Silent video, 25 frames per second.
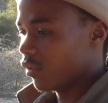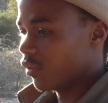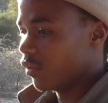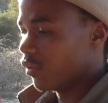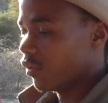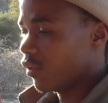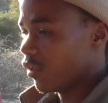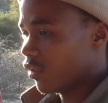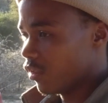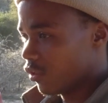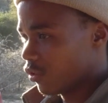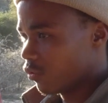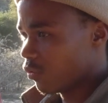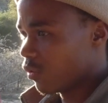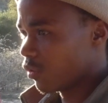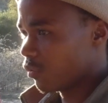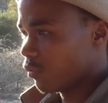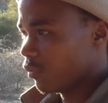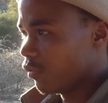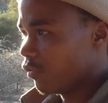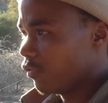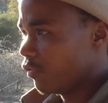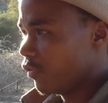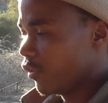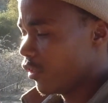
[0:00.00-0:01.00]
And that is
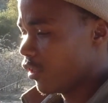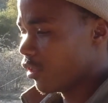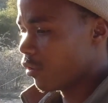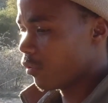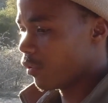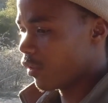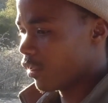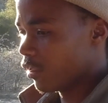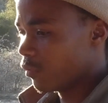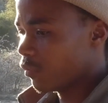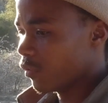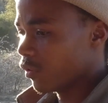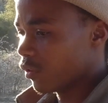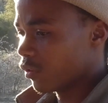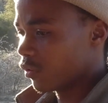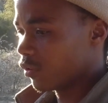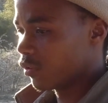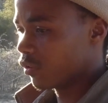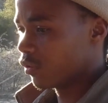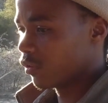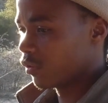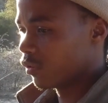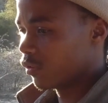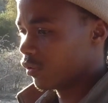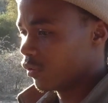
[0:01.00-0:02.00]
what we feed our
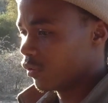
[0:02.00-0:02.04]
animals.